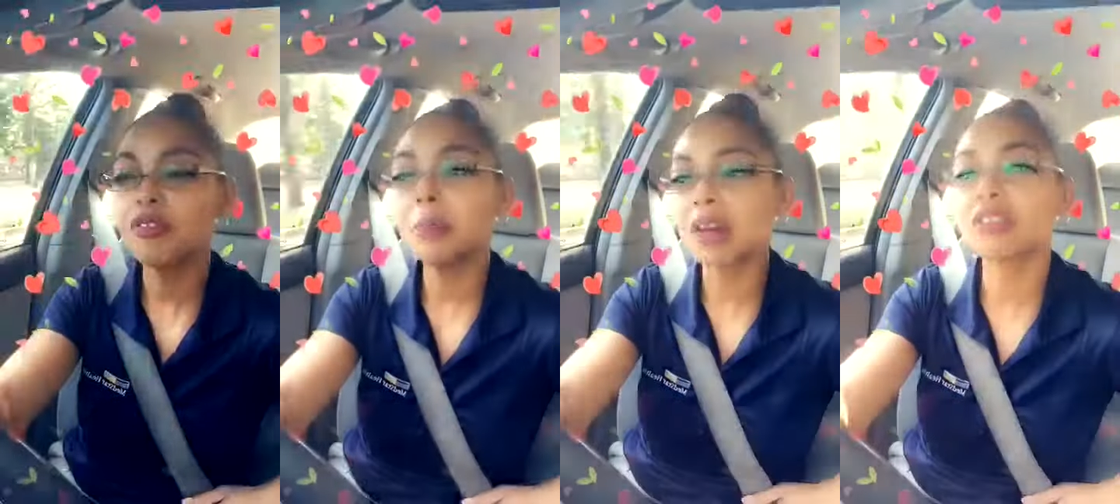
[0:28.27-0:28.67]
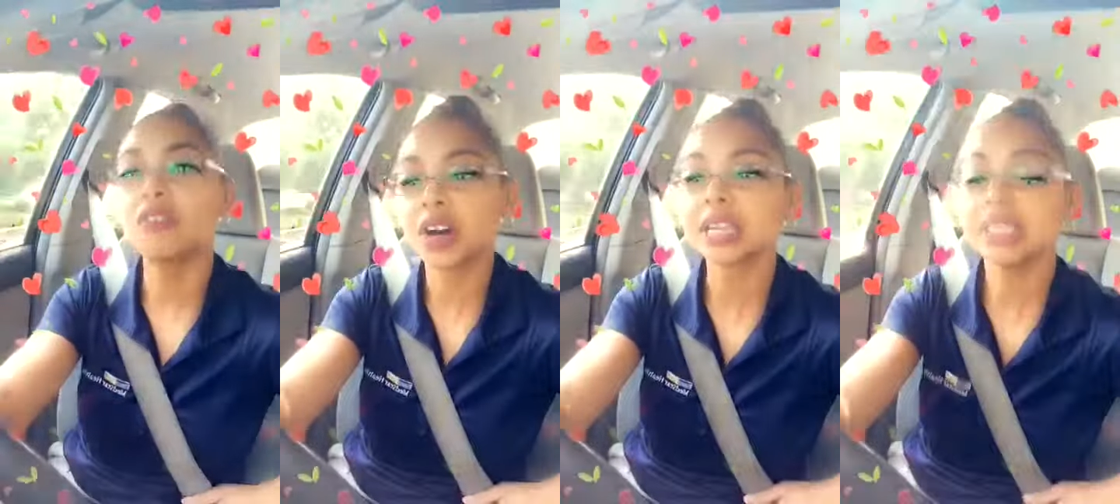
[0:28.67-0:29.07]

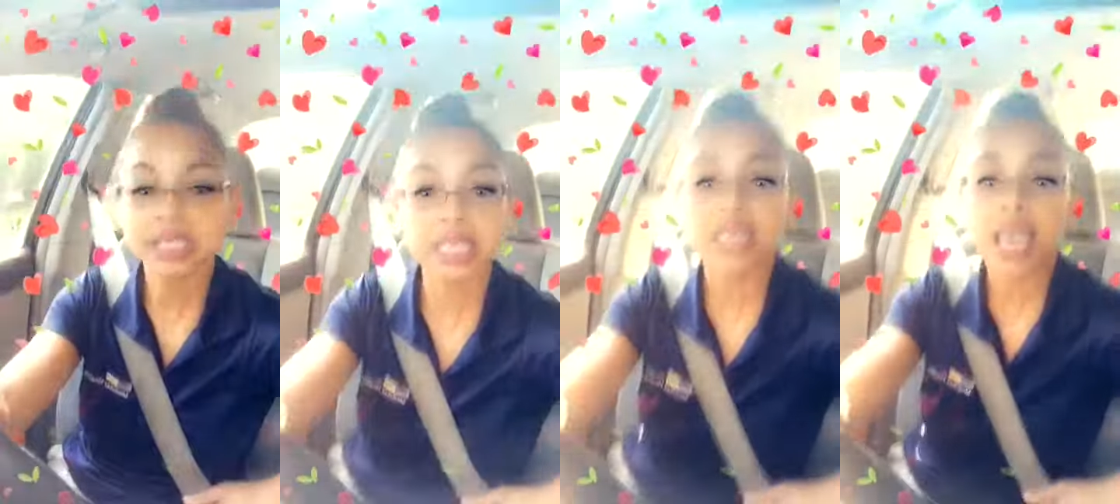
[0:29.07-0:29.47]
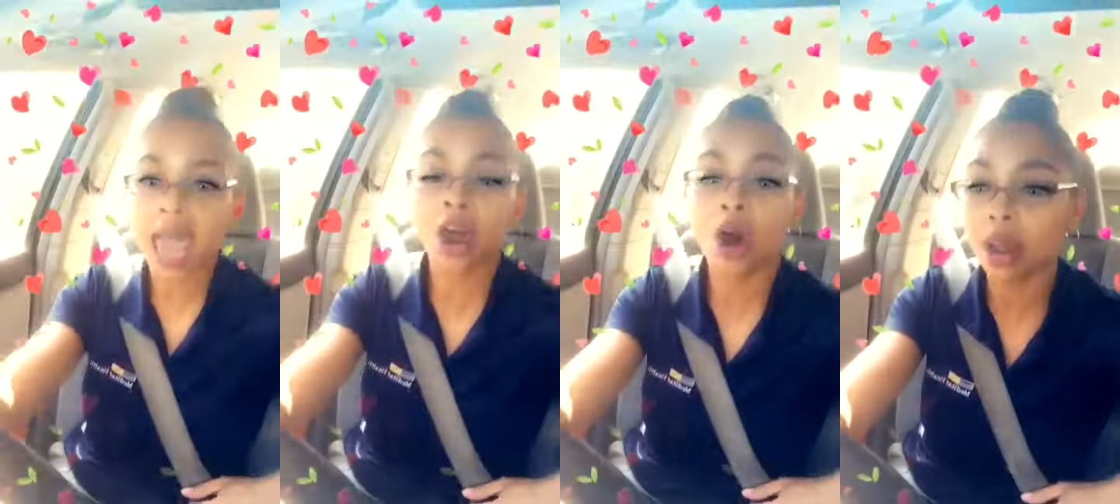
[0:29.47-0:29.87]
motherfucking C D
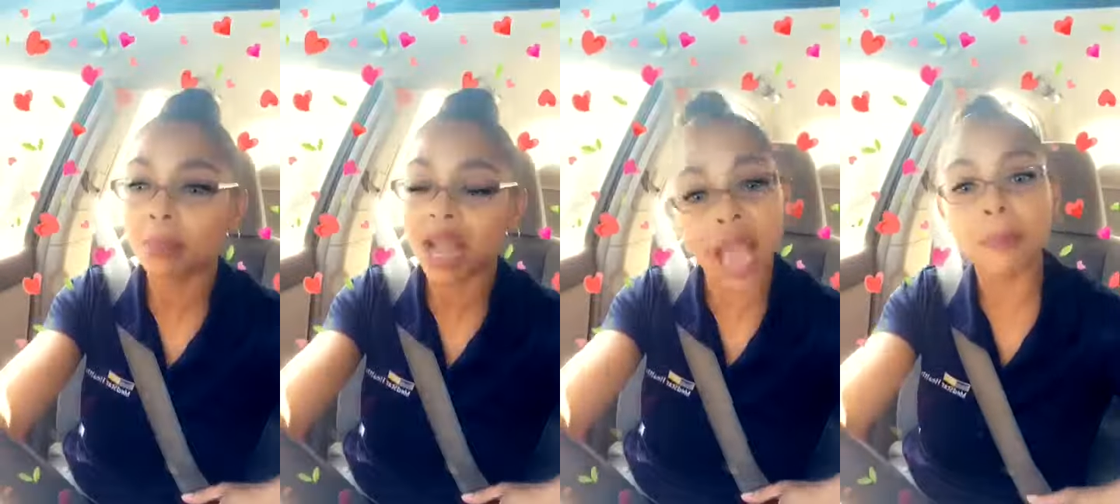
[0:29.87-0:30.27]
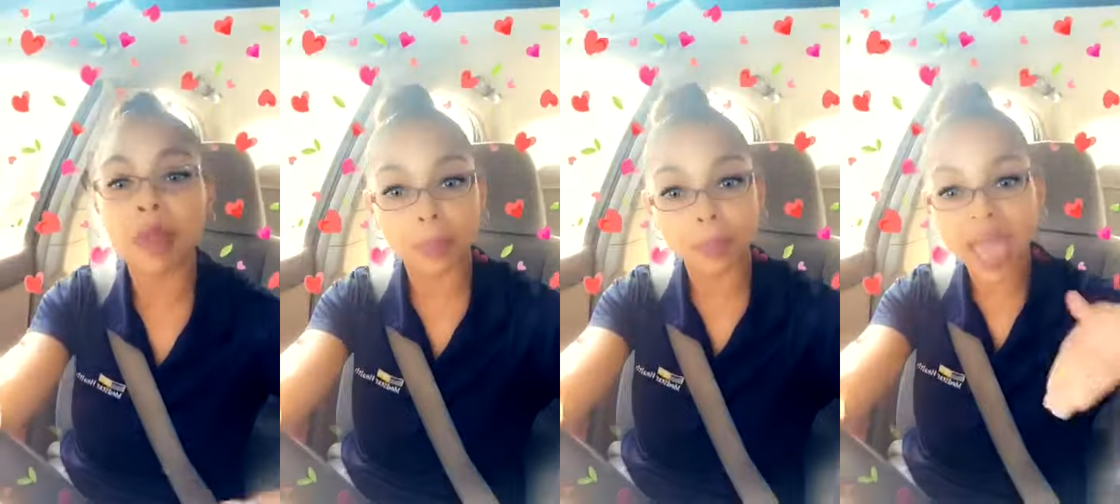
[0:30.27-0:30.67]
out of all of my... Y'all
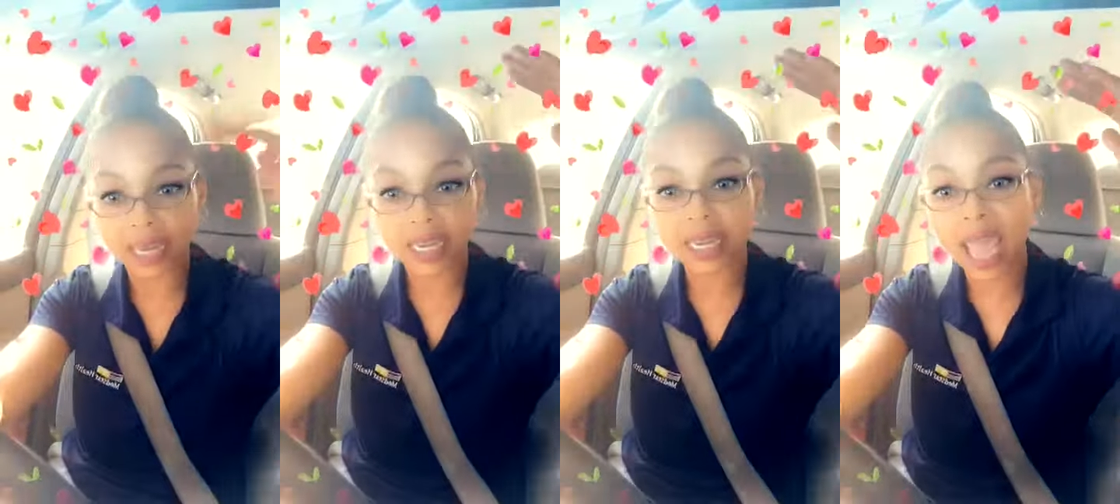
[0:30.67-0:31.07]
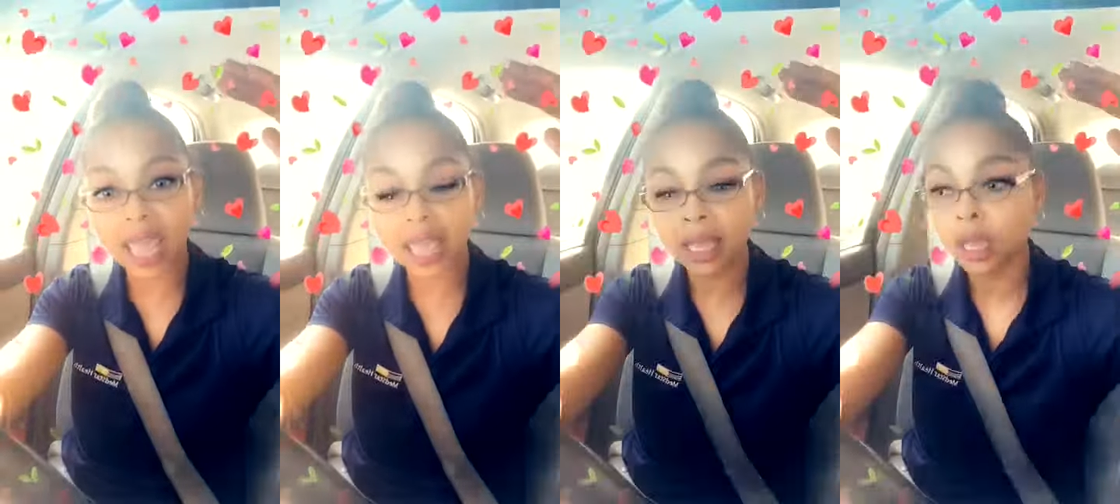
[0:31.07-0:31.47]
remember back in the
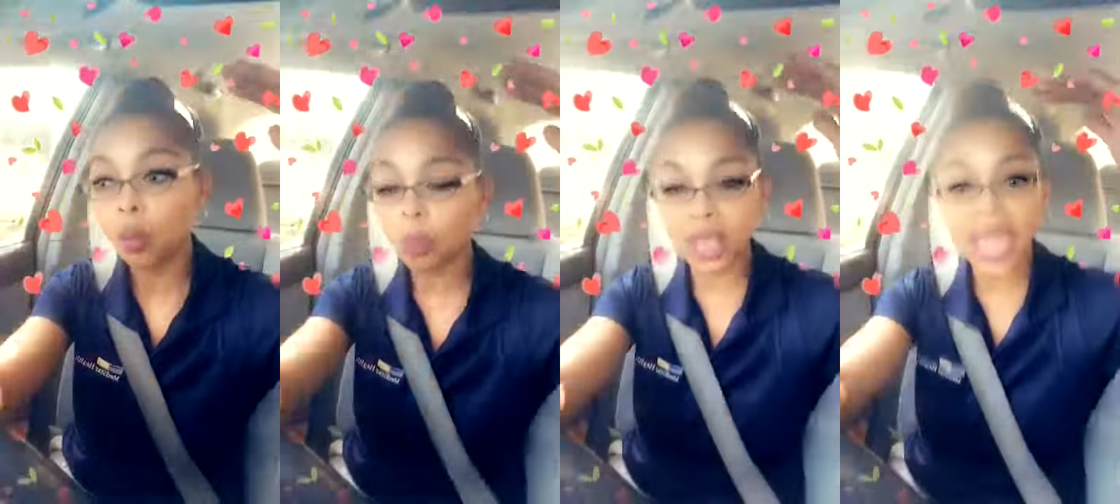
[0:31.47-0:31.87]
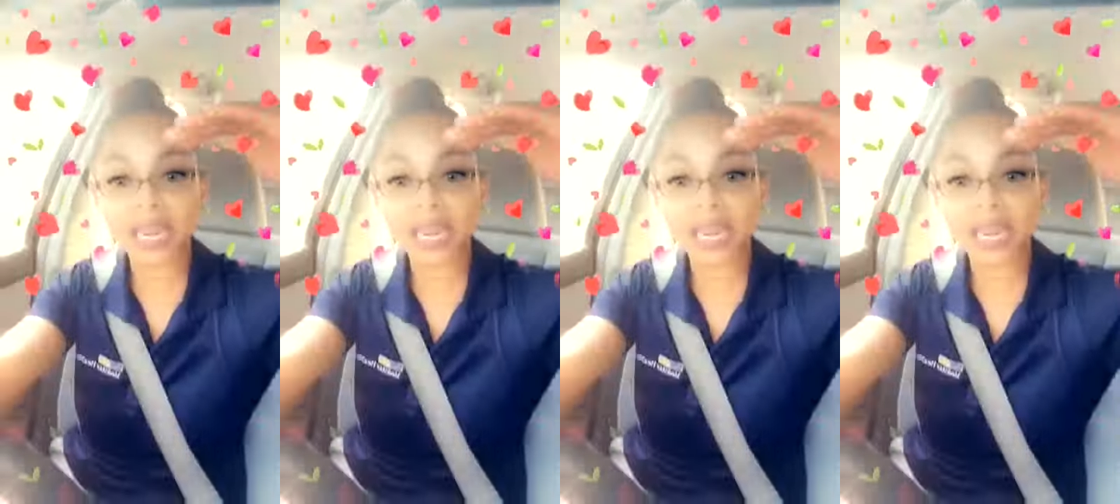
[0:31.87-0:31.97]
day when we had